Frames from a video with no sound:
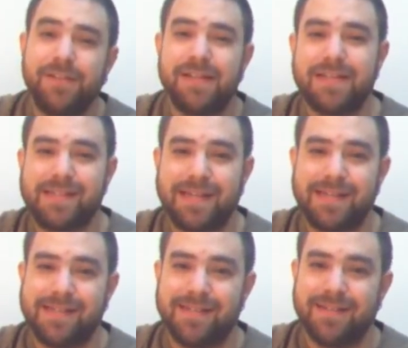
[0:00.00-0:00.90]
you the next
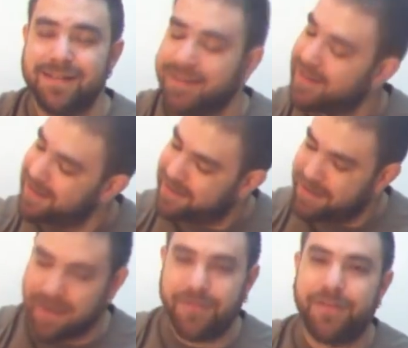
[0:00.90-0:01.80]
lesson.
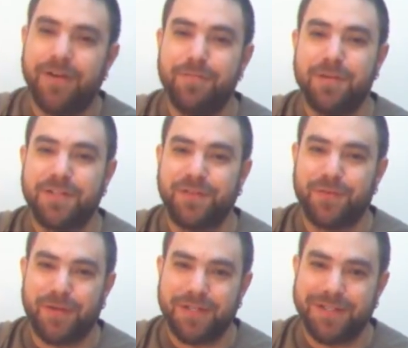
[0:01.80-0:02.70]
Thank you very much
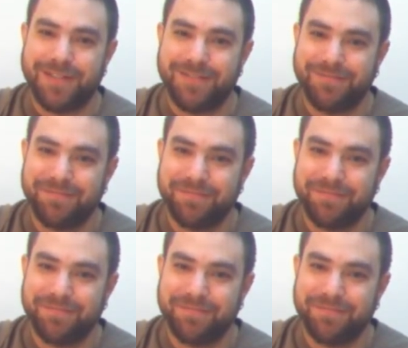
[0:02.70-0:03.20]
for watching.